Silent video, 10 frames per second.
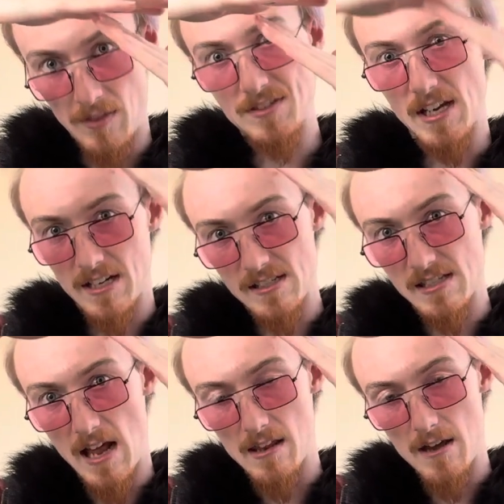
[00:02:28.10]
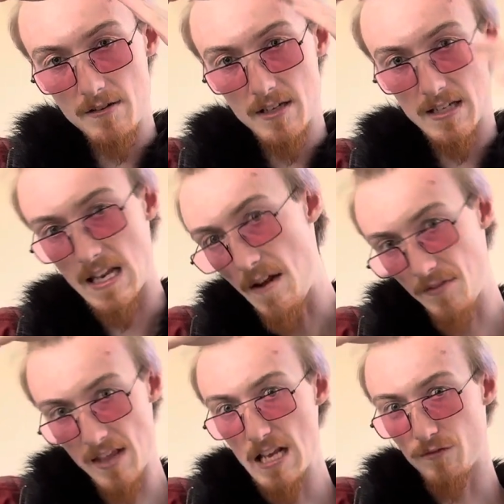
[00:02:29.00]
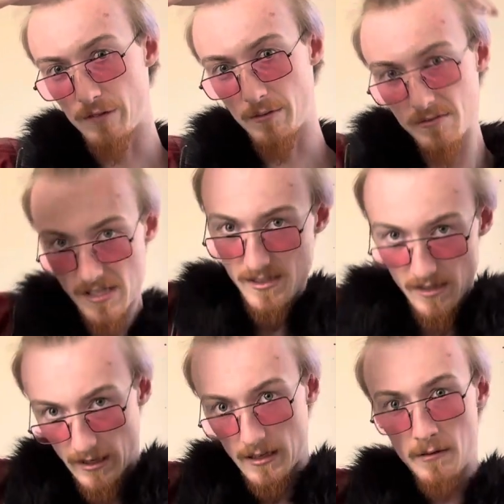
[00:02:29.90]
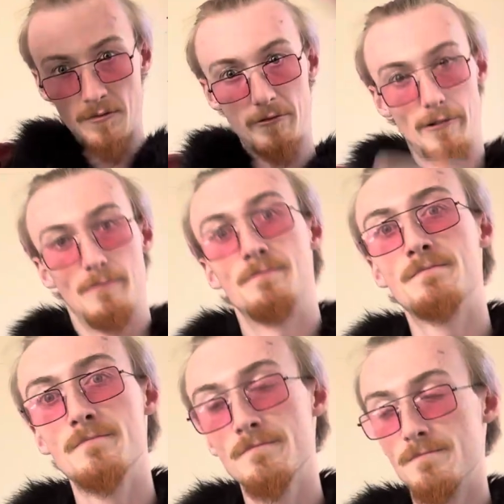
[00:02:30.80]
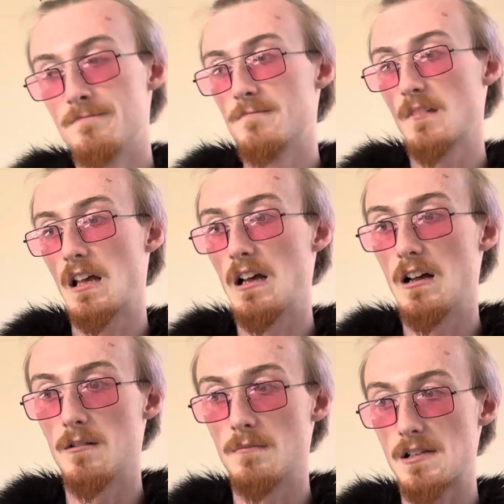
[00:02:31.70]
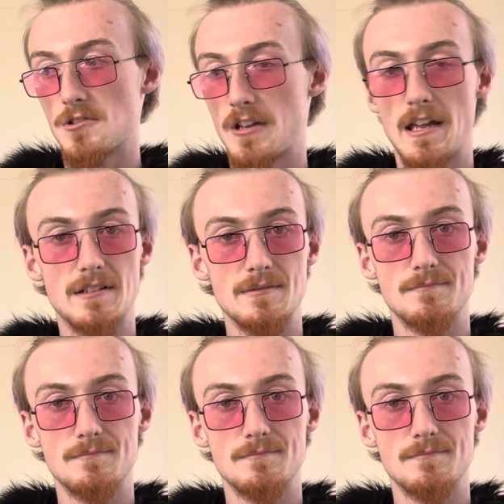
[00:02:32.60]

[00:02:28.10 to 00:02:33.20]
The second it's that loud, even these frequencies are going through. Um, that's your gate.